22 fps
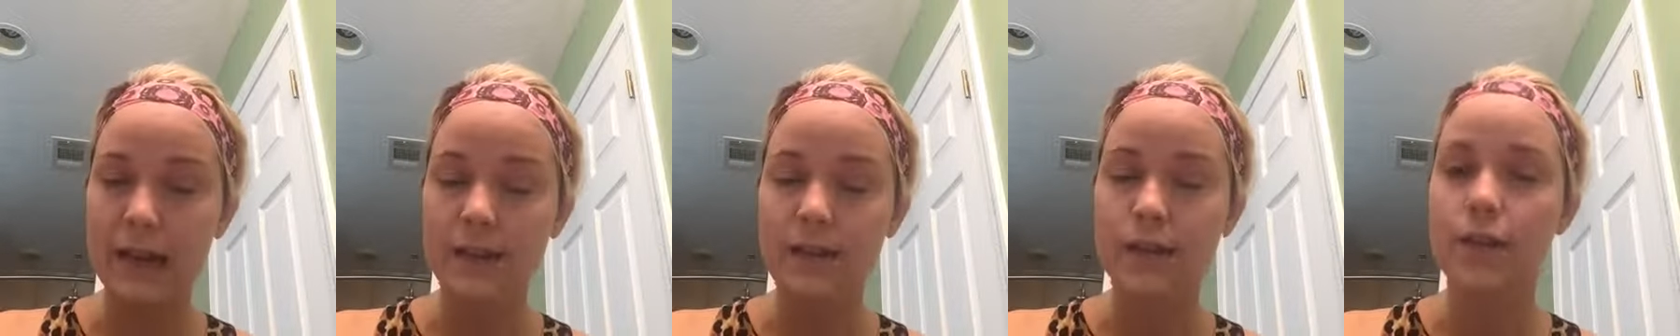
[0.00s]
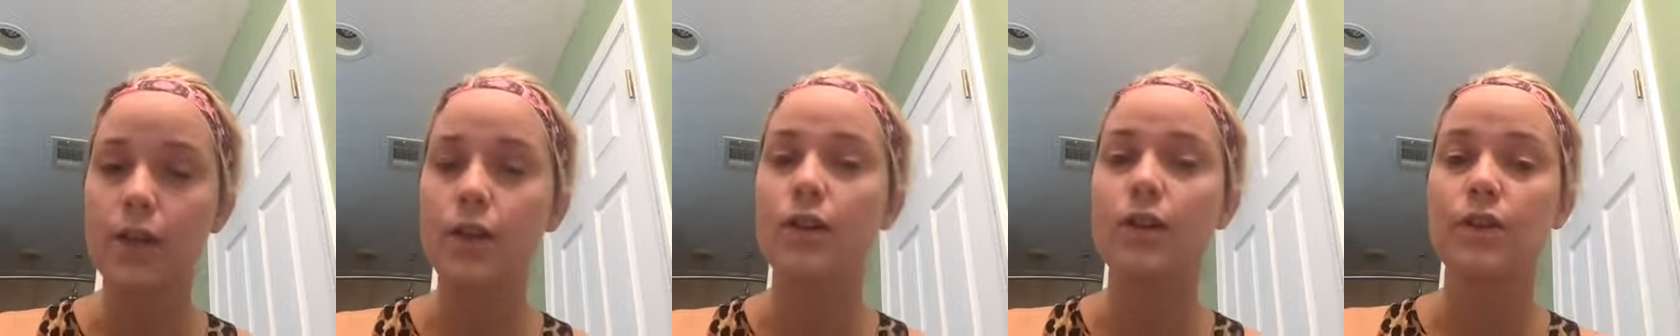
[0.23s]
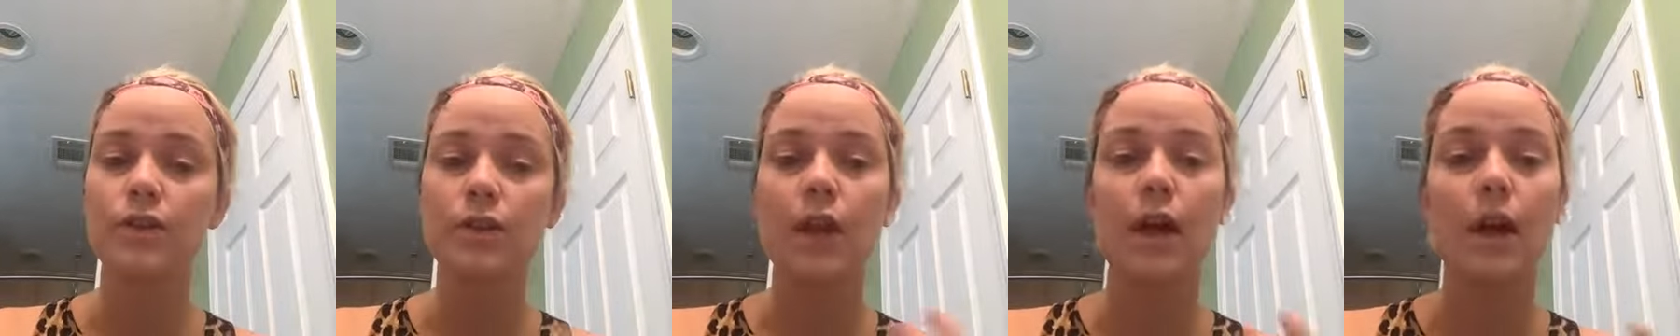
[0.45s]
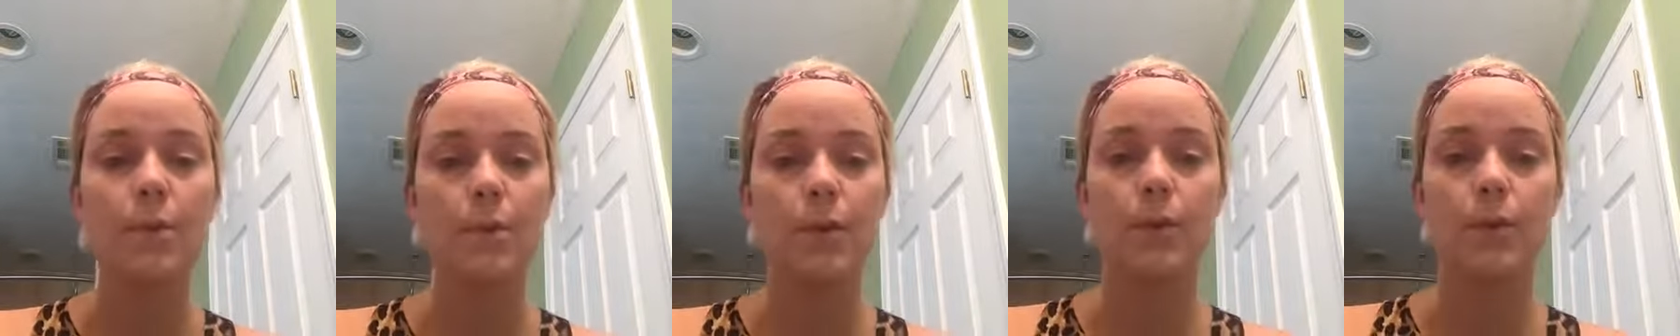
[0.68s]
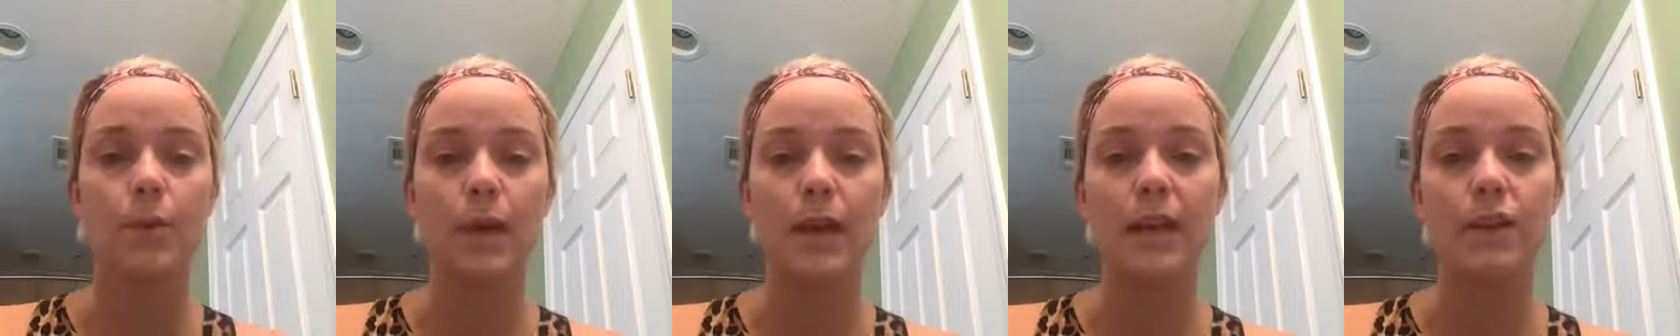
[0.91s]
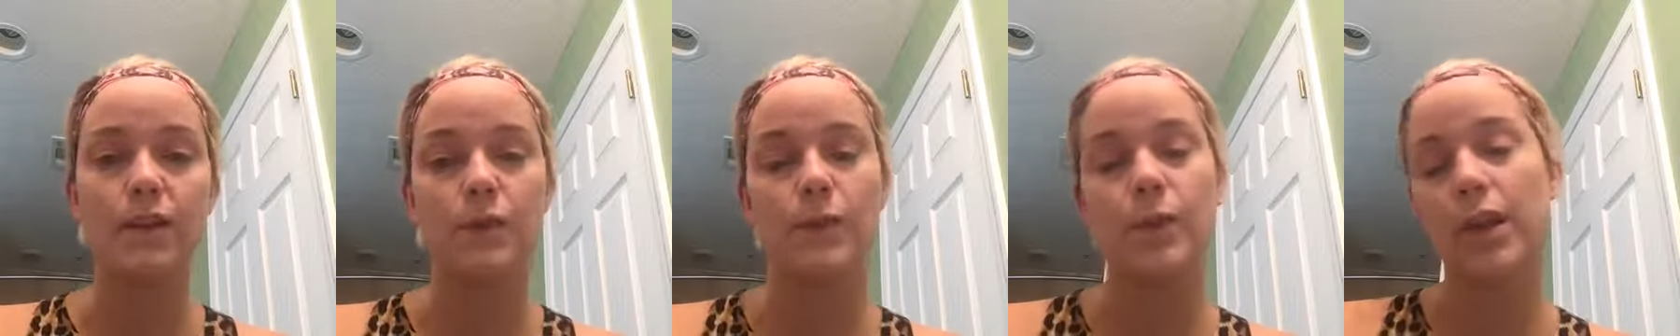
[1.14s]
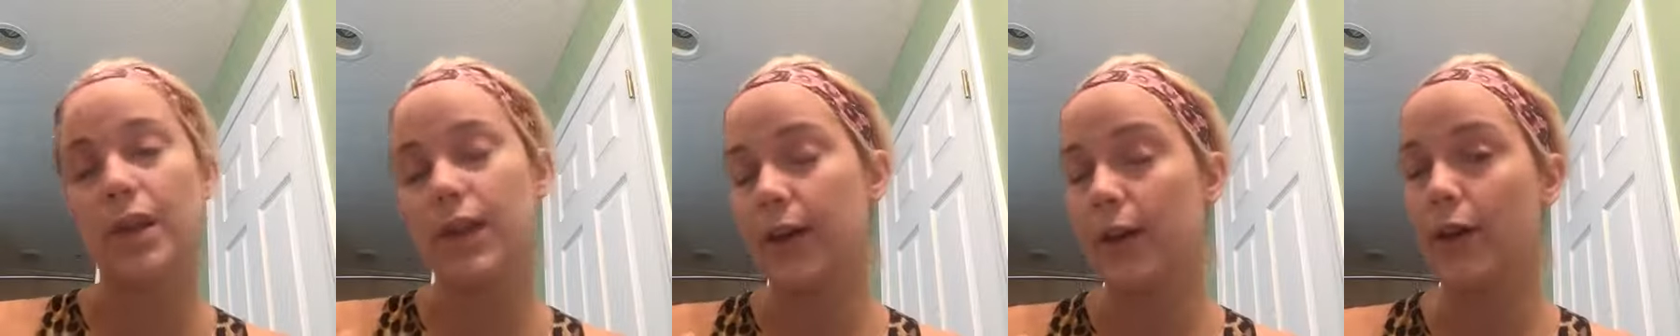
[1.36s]
So there's a couple of ways that
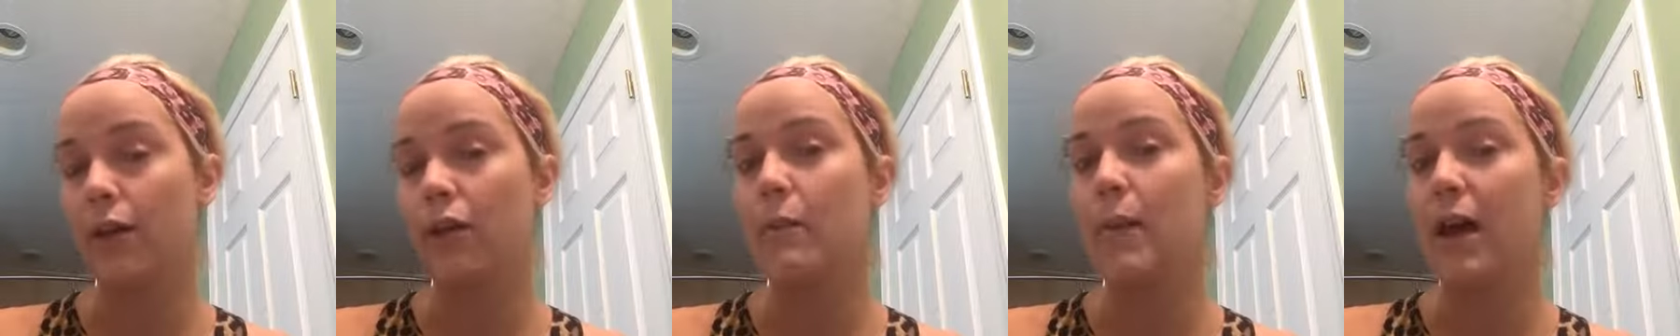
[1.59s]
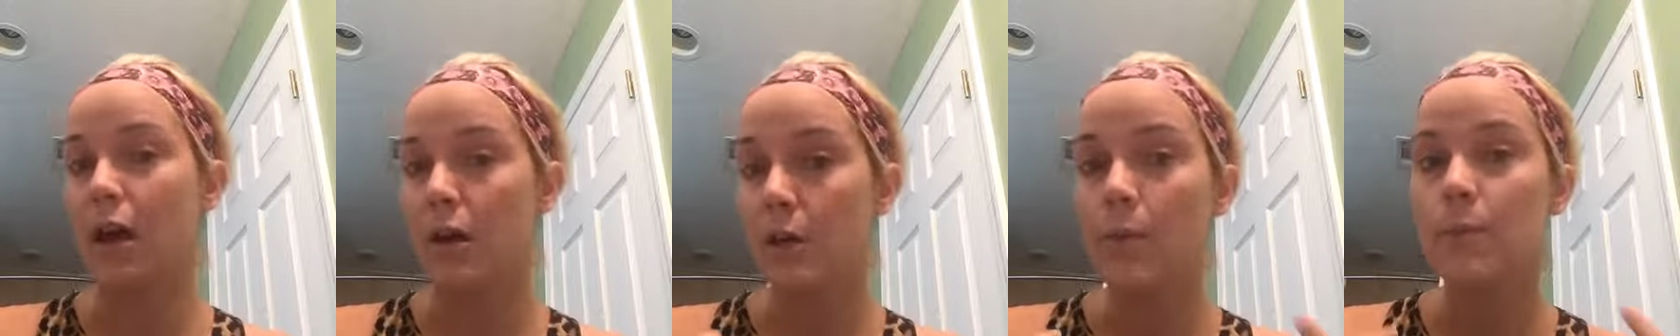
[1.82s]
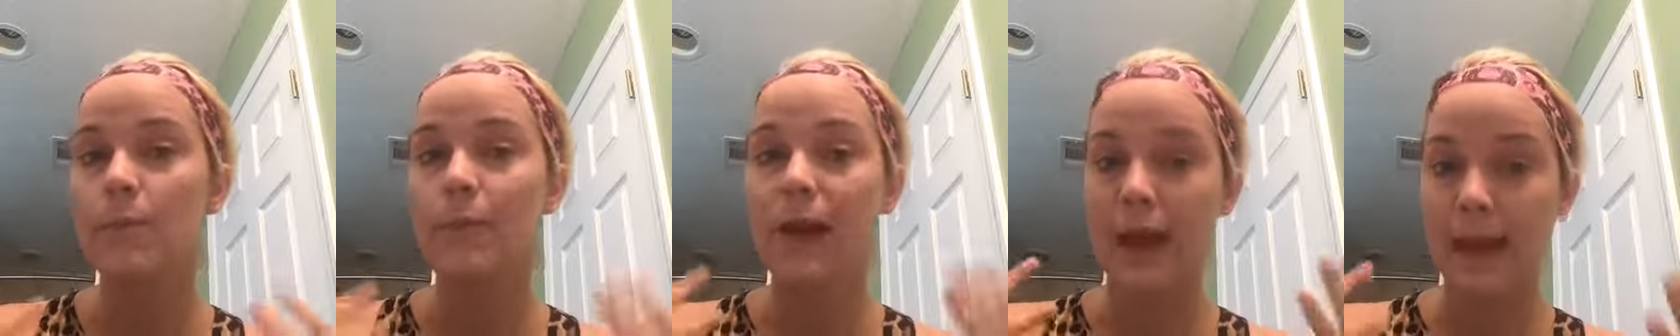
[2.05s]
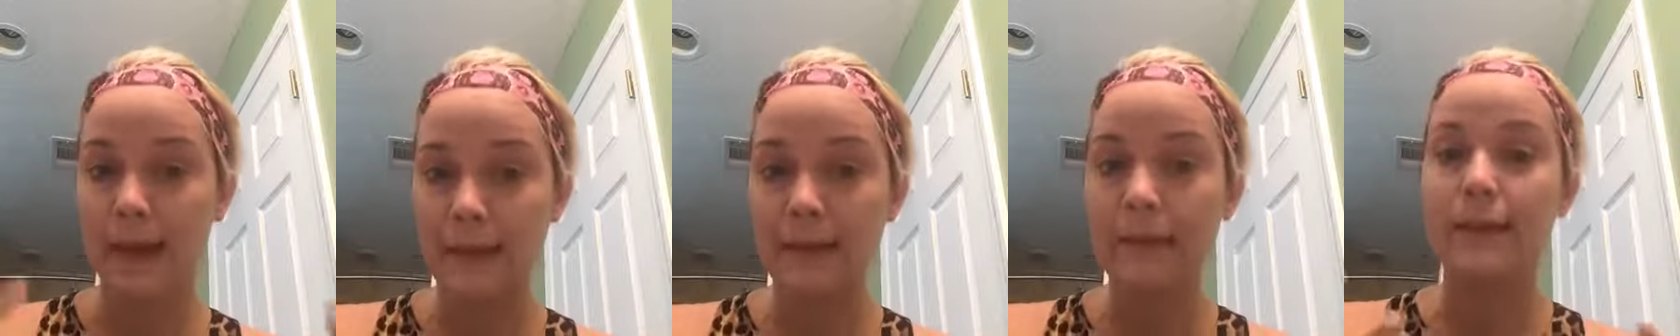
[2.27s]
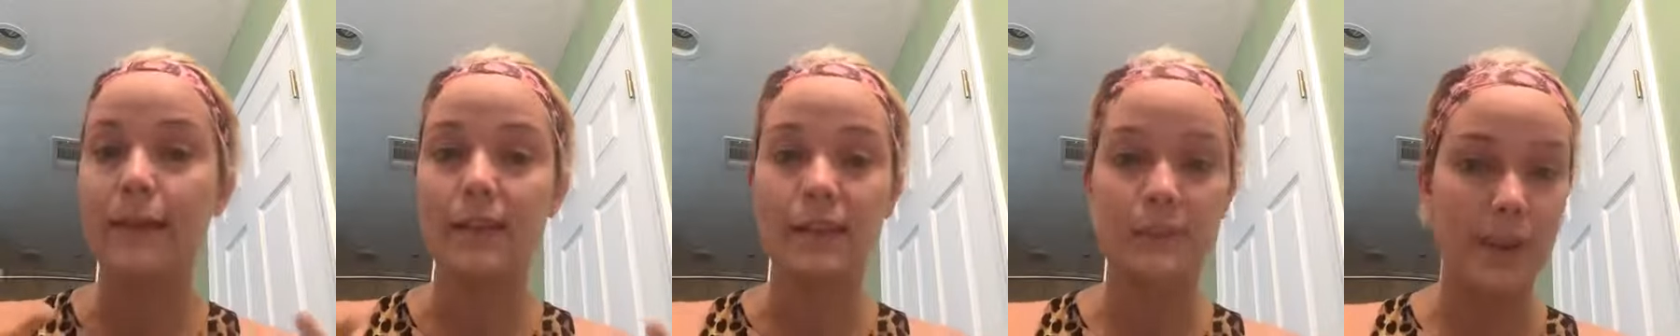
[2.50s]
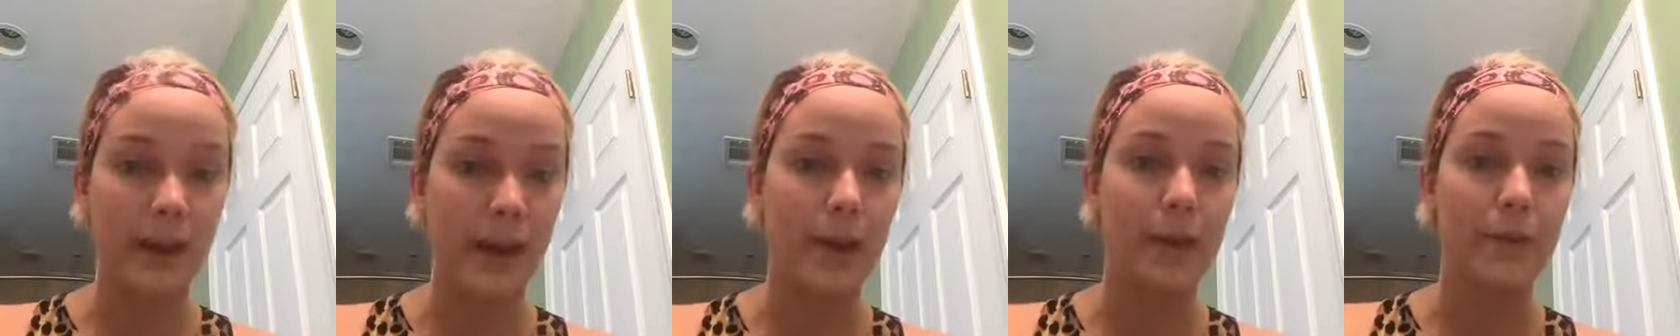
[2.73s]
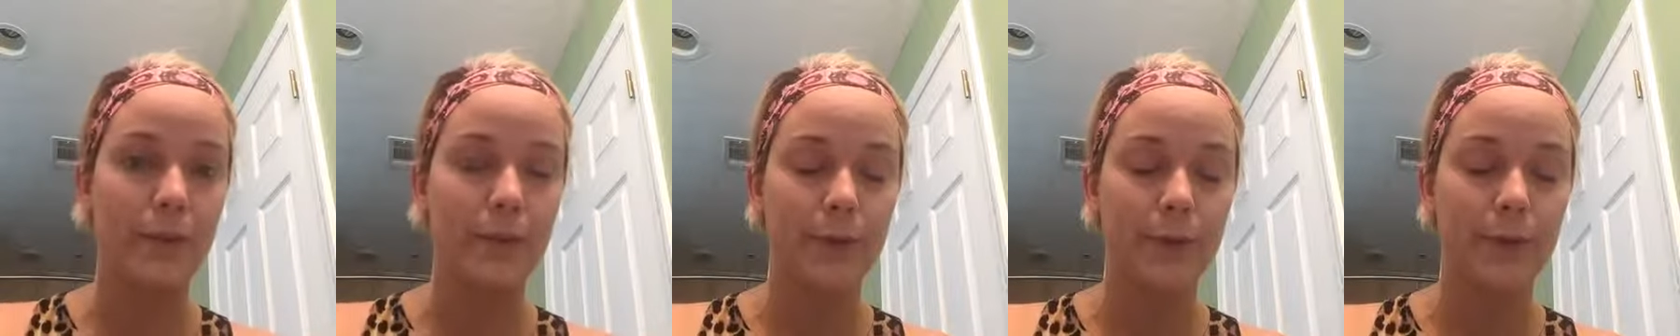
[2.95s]
we could go about painting this
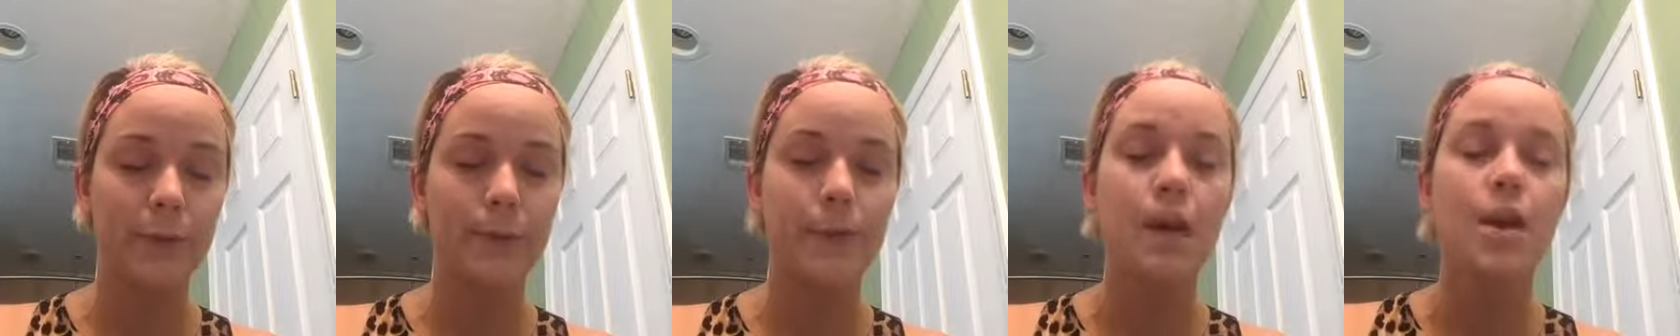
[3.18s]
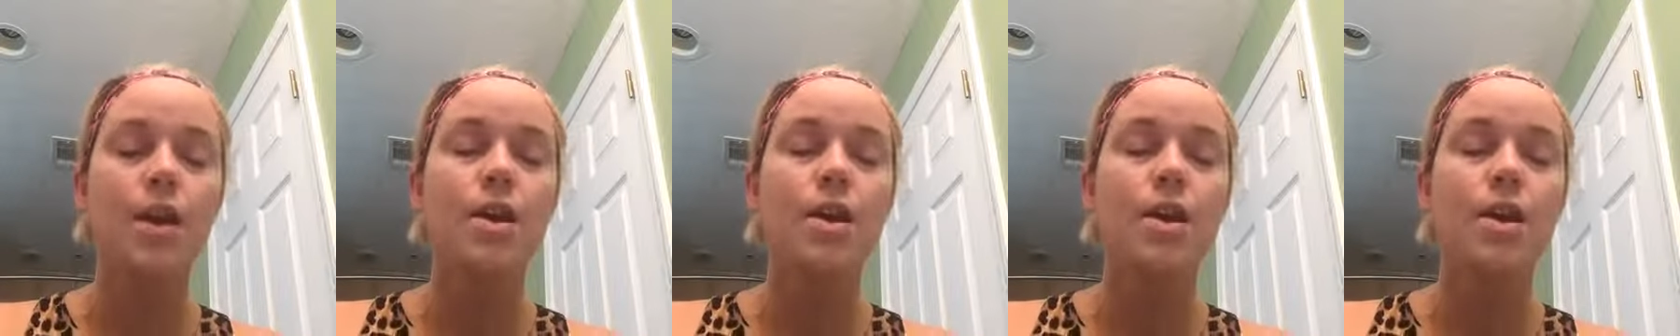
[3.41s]
bathroom.